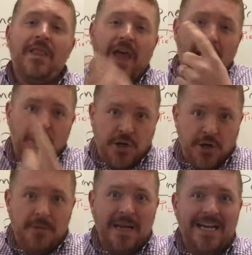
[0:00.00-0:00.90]
That
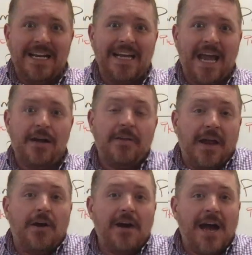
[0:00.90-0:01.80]
could be an indicator
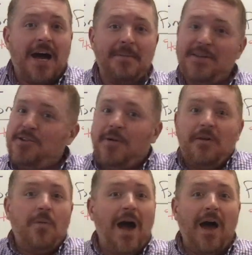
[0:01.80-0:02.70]
that our economy is
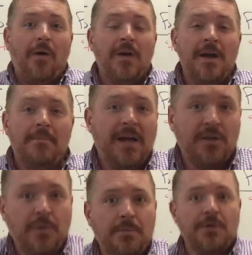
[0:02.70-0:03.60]
doing well
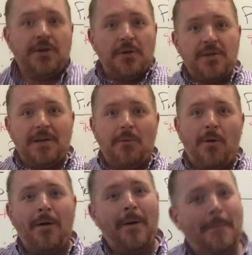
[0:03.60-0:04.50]
because we're producing
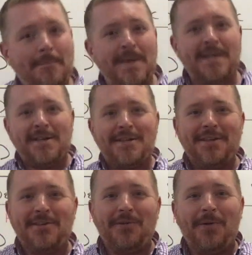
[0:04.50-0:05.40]
more,
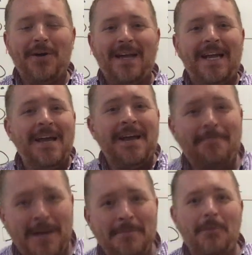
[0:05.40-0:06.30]
businesses are working,
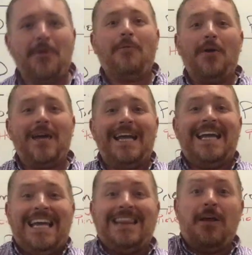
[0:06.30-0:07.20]
people are
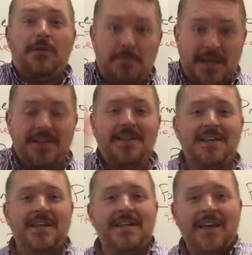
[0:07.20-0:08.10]
working in those
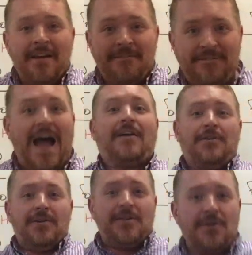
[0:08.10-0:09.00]
businesses,
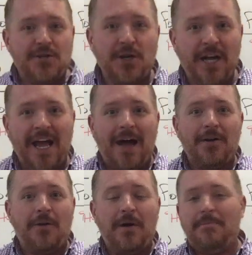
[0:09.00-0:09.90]
factories are churning out
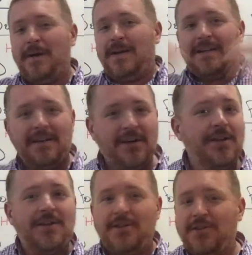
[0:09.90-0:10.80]
equipment and
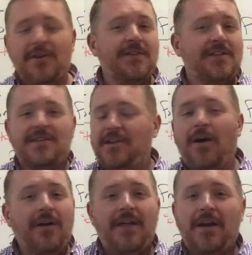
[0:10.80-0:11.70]
goods and services and
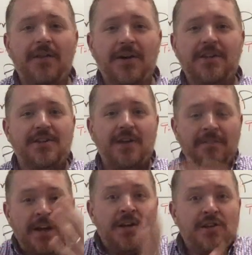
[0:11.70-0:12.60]
all of that other good stuff.
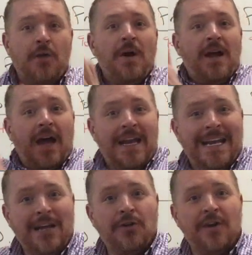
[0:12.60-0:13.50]
So an
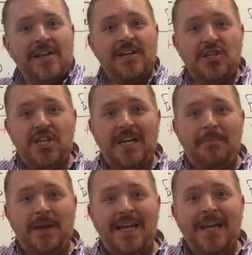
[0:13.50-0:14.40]
increasing
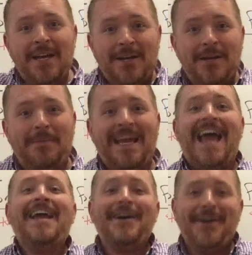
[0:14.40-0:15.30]
GDP could be
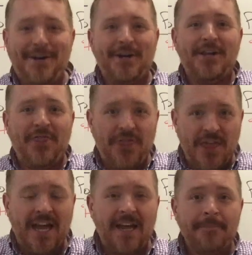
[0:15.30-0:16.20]
a good
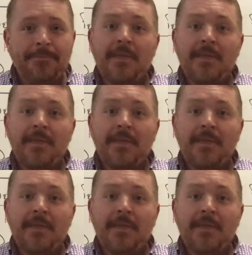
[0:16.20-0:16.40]
thing.